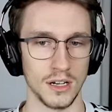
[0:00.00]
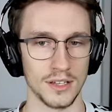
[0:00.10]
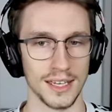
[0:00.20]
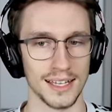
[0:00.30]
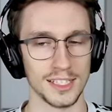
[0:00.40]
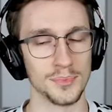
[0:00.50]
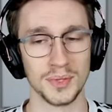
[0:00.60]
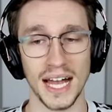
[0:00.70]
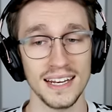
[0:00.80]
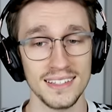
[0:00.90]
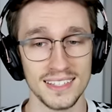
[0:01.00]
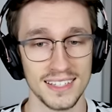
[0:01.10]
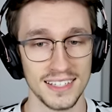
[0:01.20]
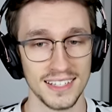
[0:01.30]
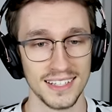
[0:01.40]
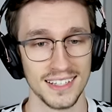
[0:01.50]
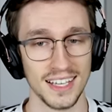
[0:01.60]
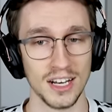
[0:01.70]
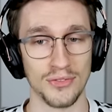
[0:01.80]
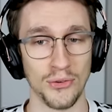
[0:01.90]
Oh, yeah, to be honest,
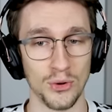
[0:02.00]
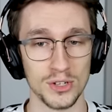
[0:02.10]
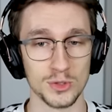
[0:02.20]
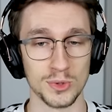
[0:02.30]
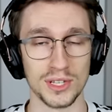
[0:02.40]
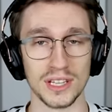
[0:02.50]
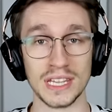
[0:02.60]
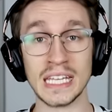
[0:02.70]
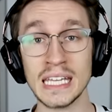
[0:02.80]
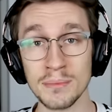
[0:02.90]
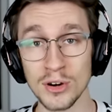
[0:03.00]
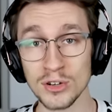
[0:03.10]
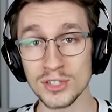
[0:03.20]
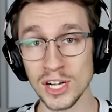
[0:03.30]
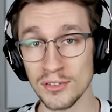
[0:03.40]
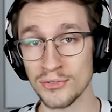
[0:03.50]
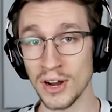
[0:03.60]
in a forest where the lemurs are